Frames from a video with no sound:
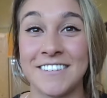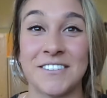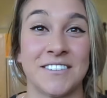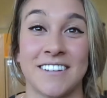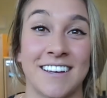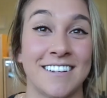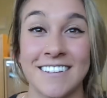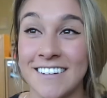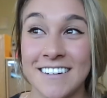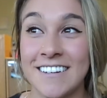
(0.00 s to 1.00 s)
it's just like,
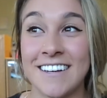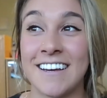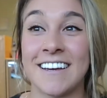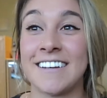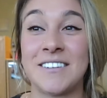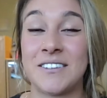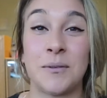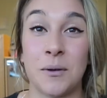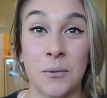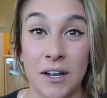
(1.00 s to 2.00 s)
it gets
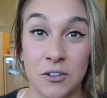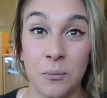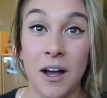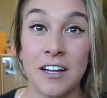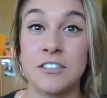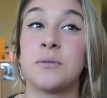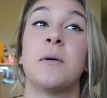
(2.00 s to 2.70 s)
to be way too much.